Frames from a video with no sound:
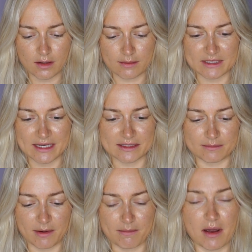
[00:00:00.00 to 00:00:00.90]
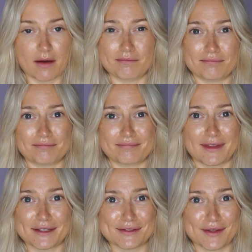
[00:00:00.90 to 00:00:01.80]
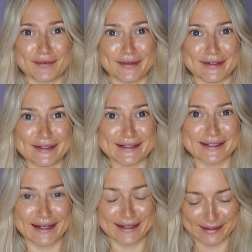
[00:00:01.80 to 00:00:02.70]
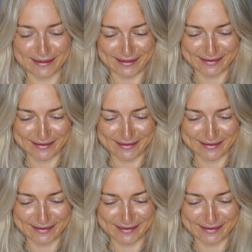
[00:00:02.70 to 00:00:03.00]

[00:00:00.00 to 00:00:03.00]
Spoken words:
I'm texting my mum. That's so rude, isn't it?